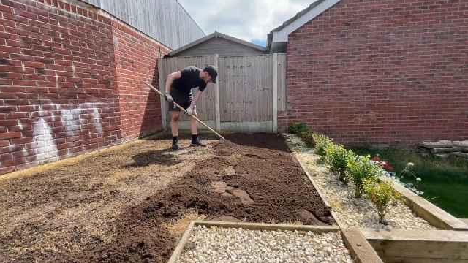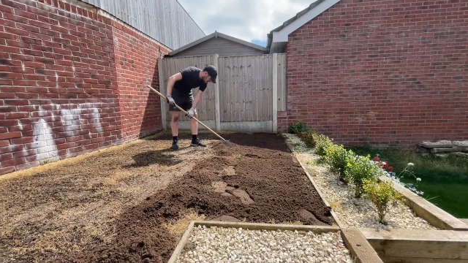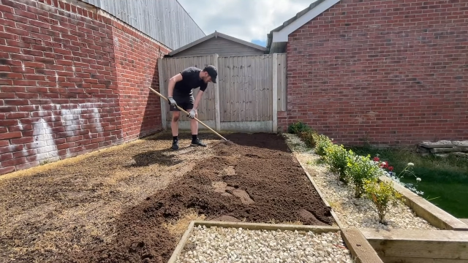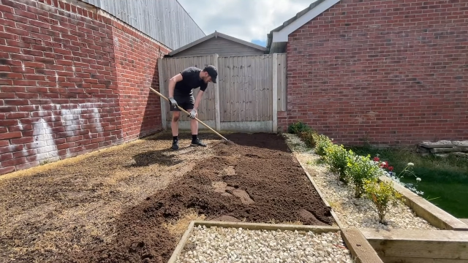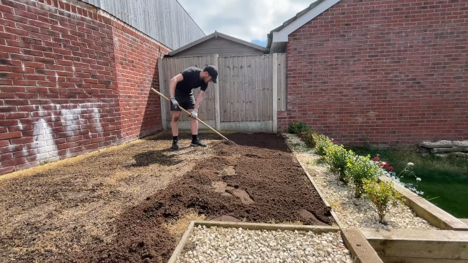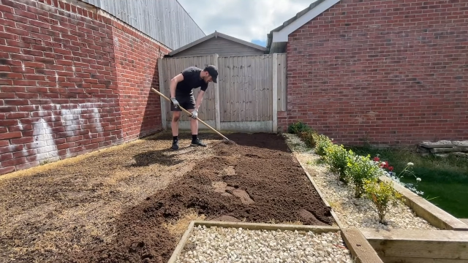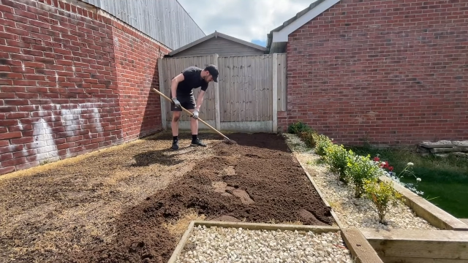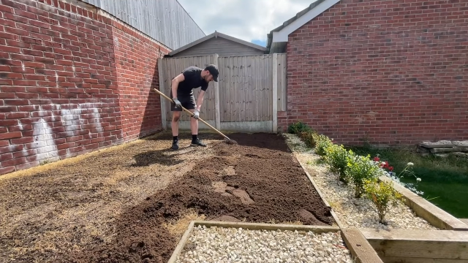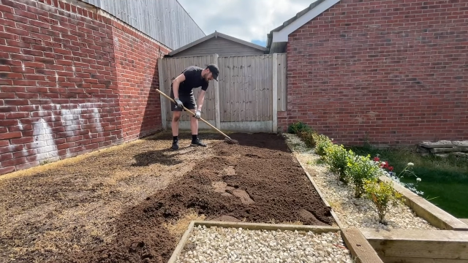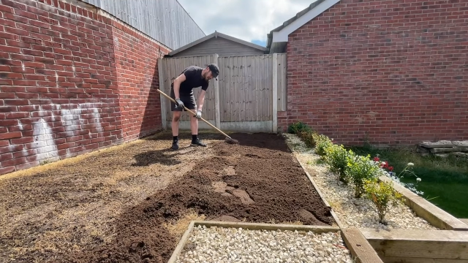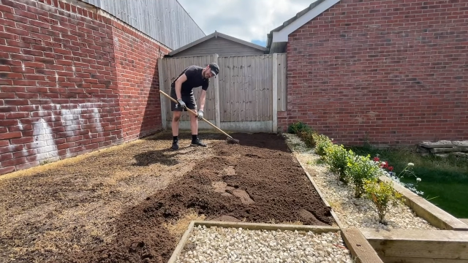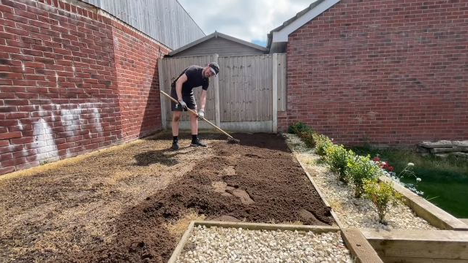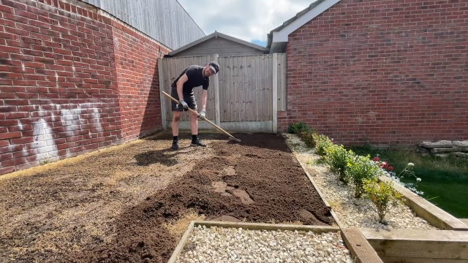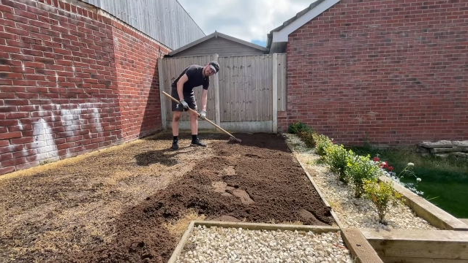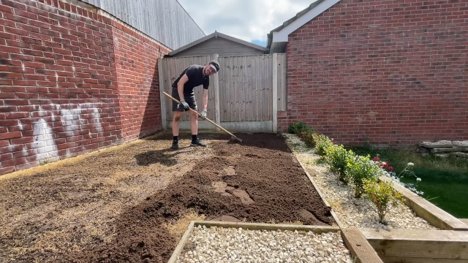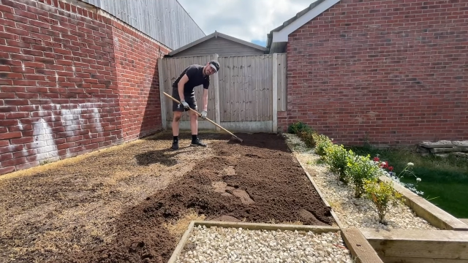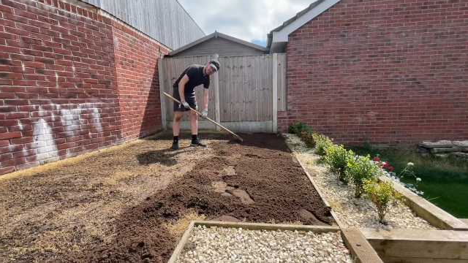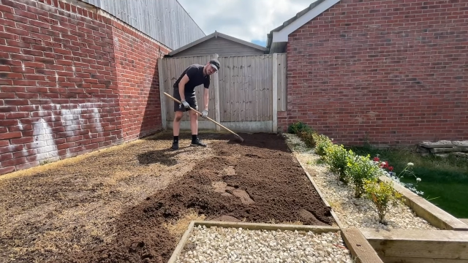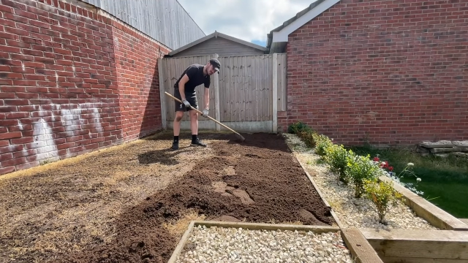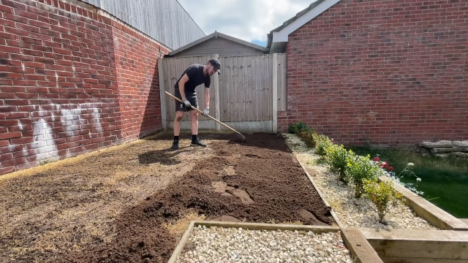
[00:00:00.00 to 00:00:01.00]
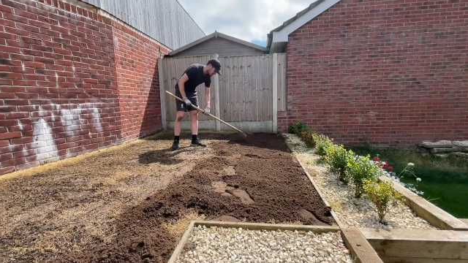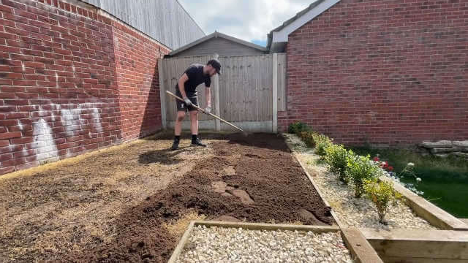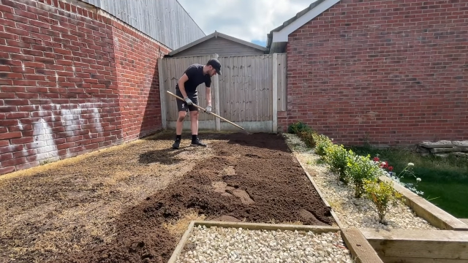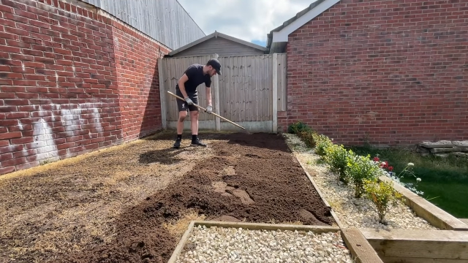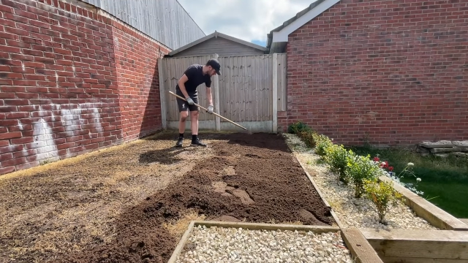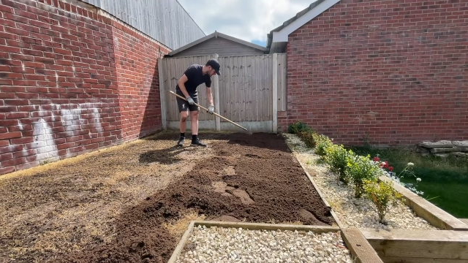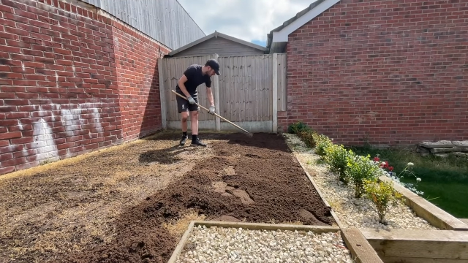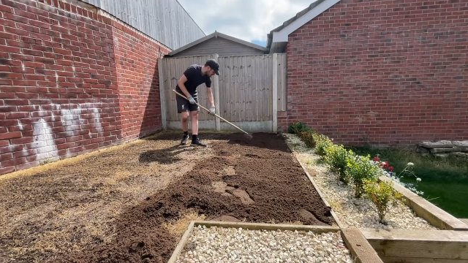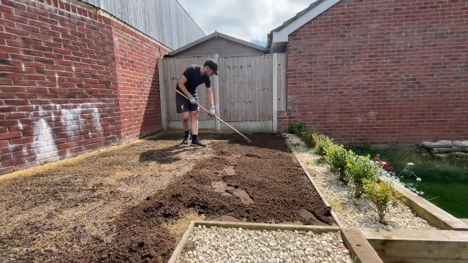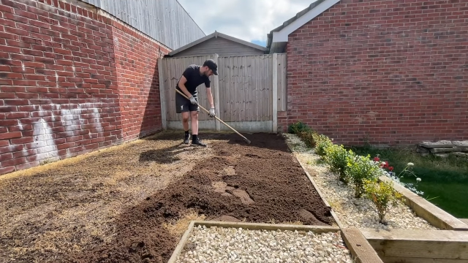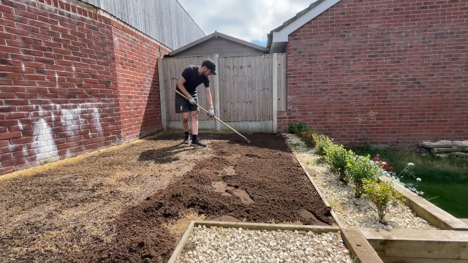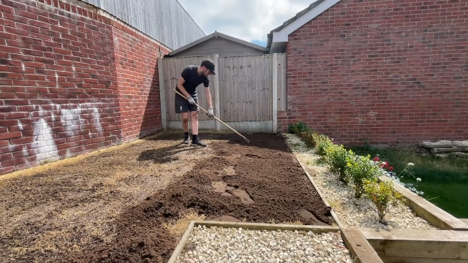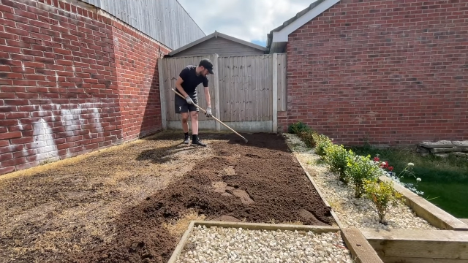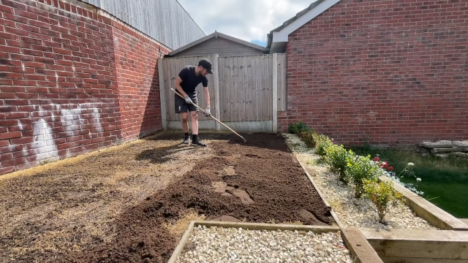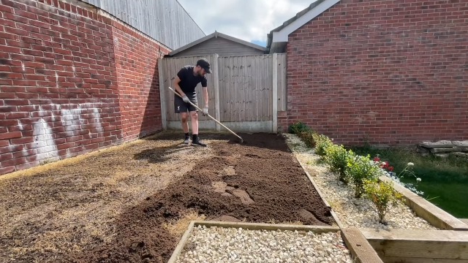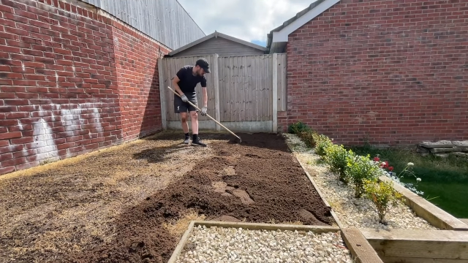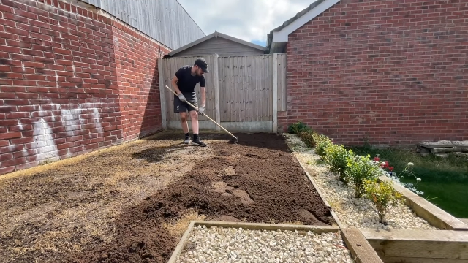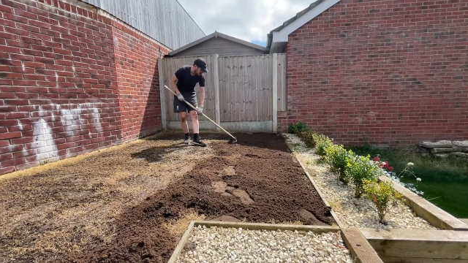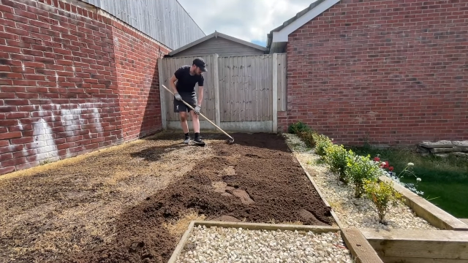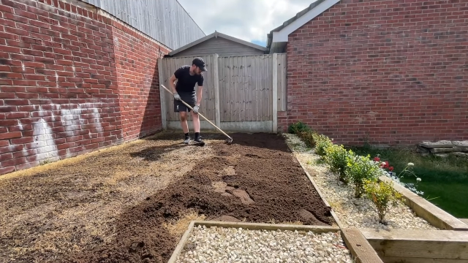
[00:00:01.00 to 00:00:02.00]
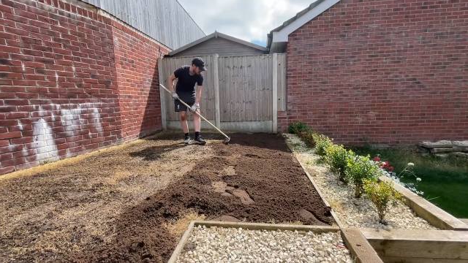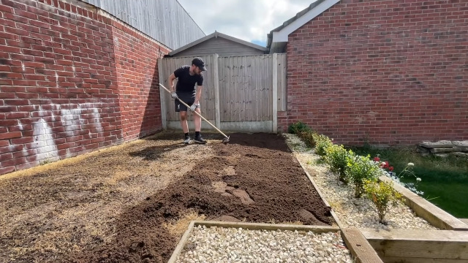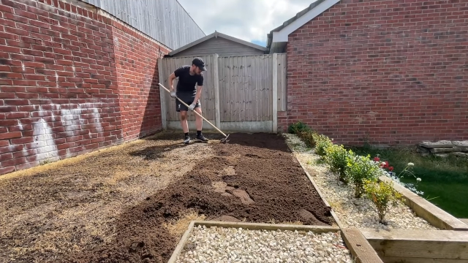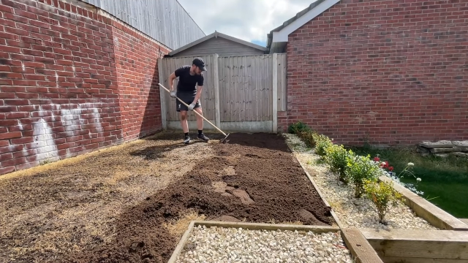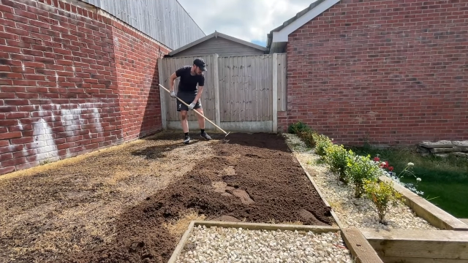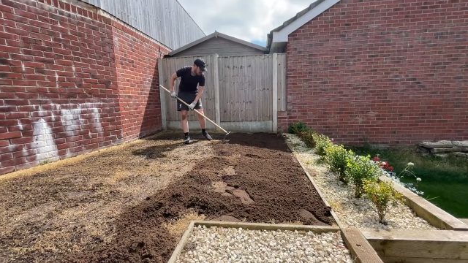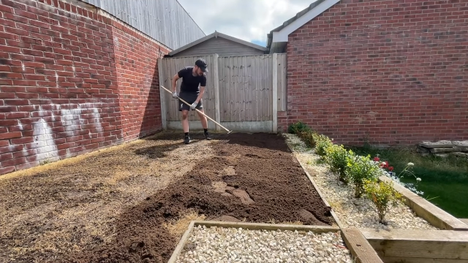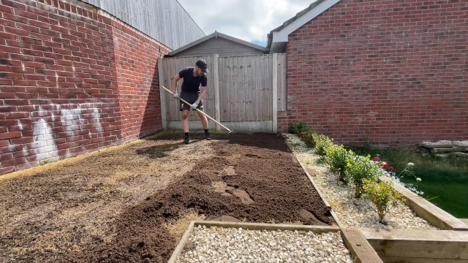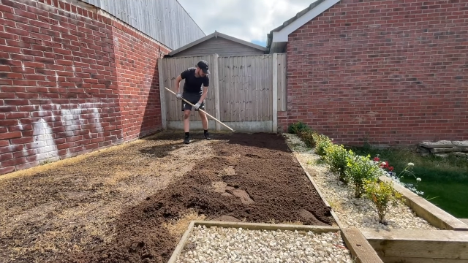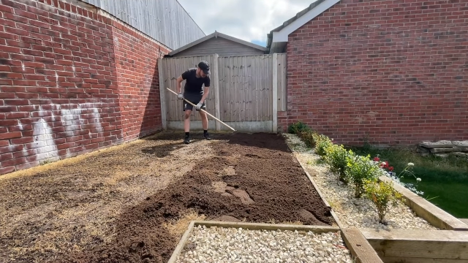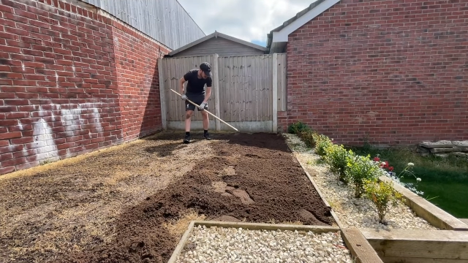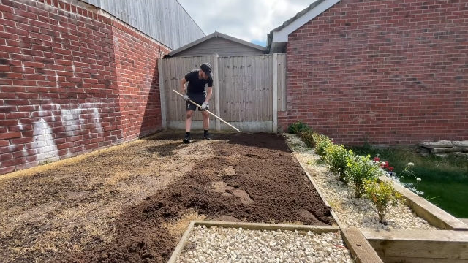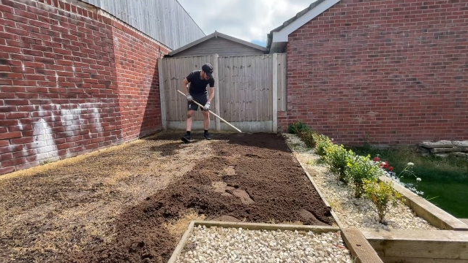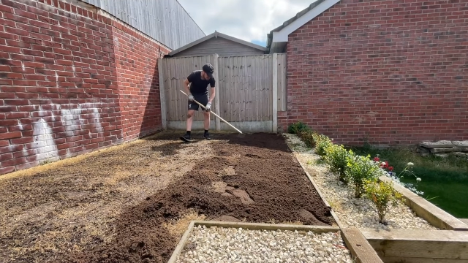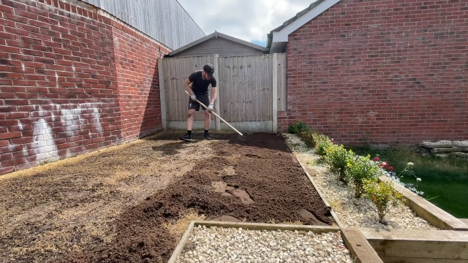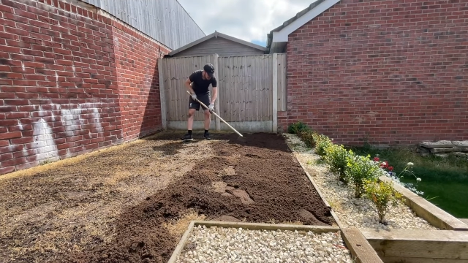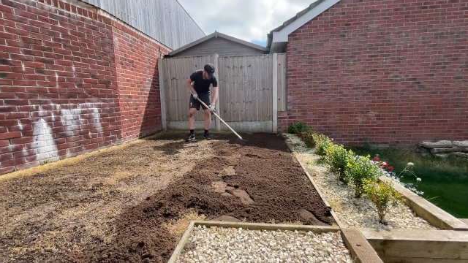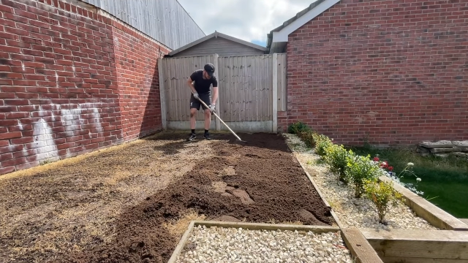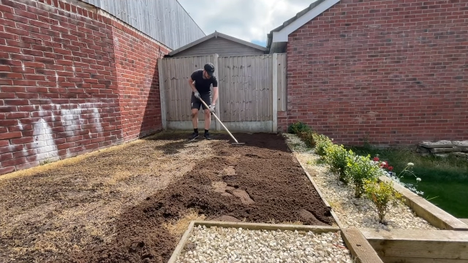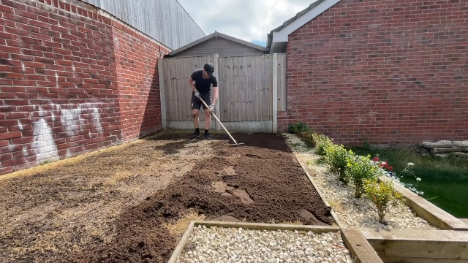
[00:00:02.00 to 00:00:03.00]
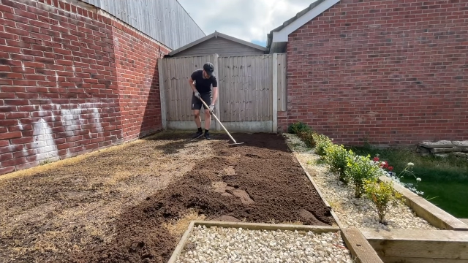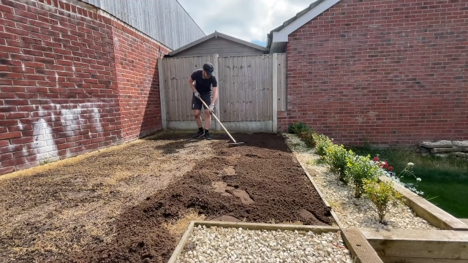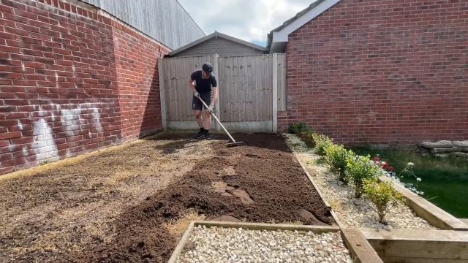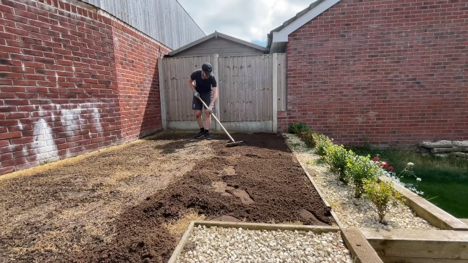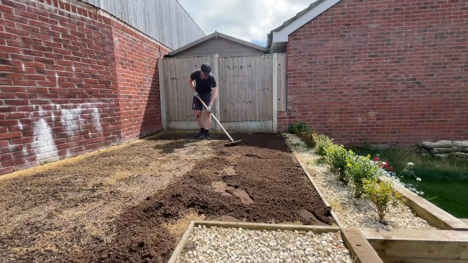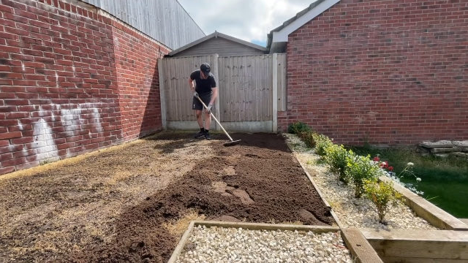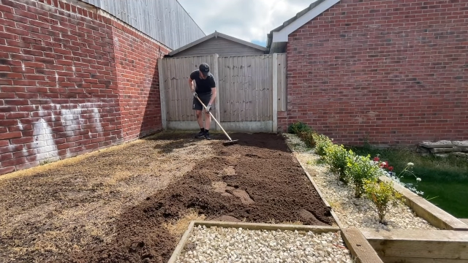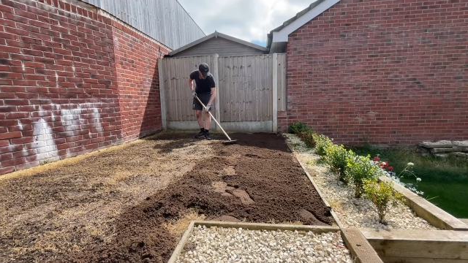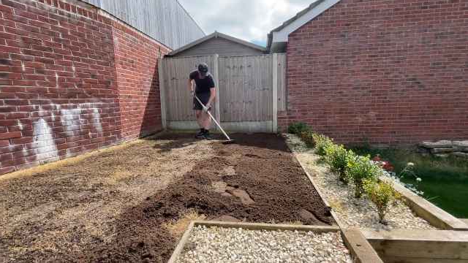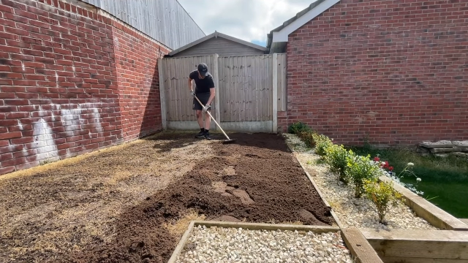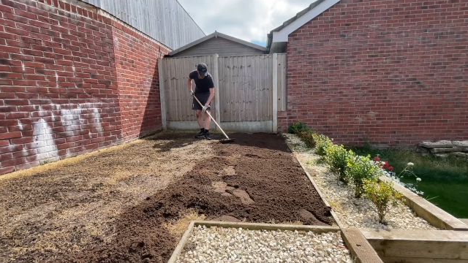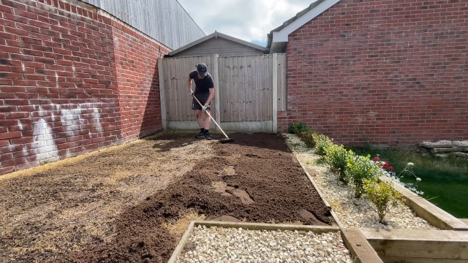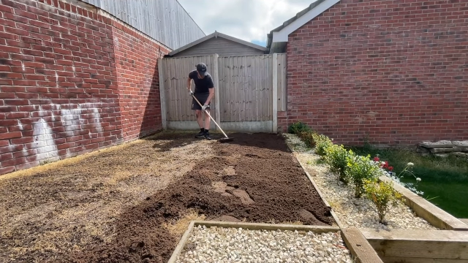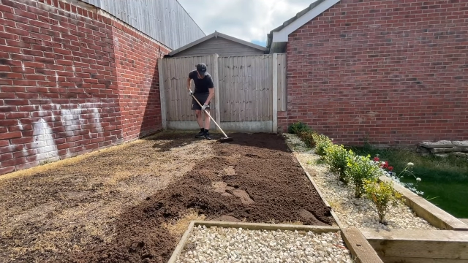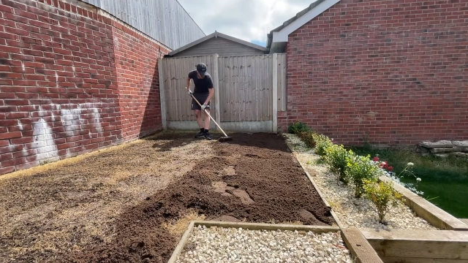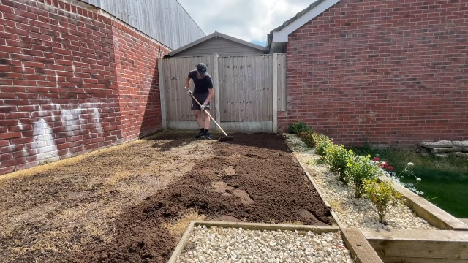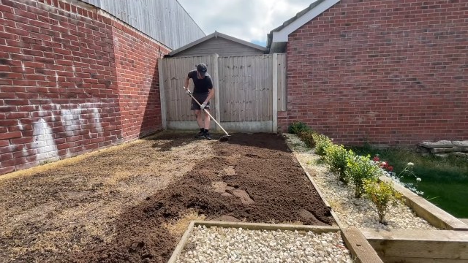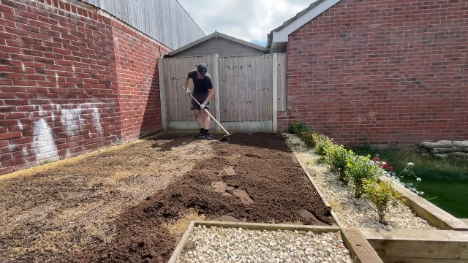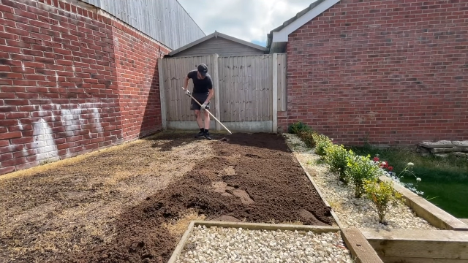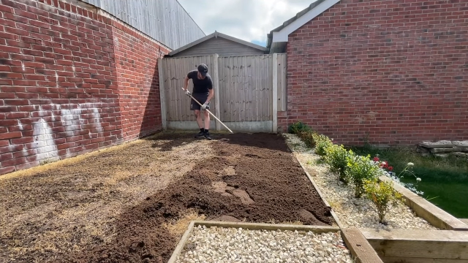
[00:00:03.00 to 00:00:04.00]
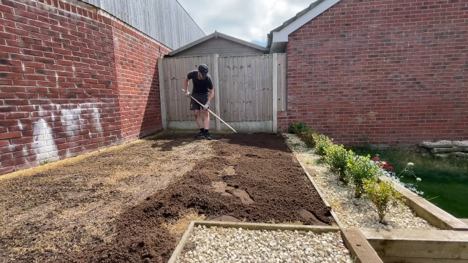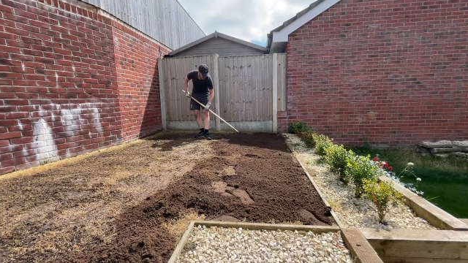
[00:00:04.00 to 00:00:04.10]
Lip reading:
(no speaker visible)